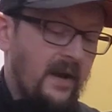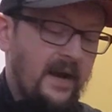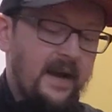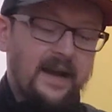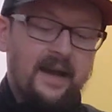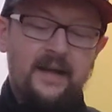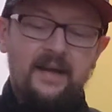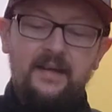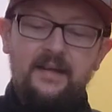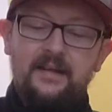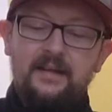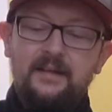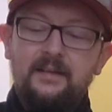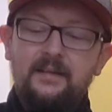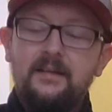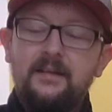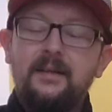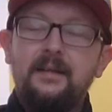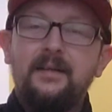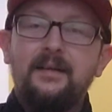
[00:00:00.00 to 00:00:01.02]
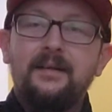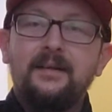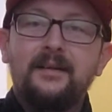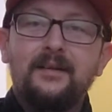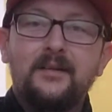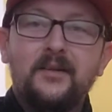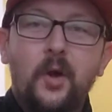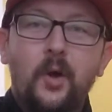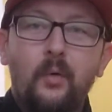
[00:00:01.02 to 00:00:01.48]
a
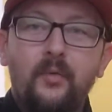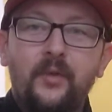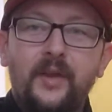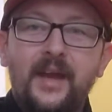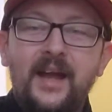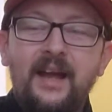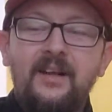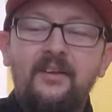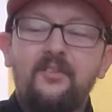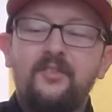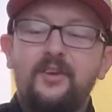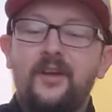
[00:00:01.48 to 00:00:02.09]
Golden Axe.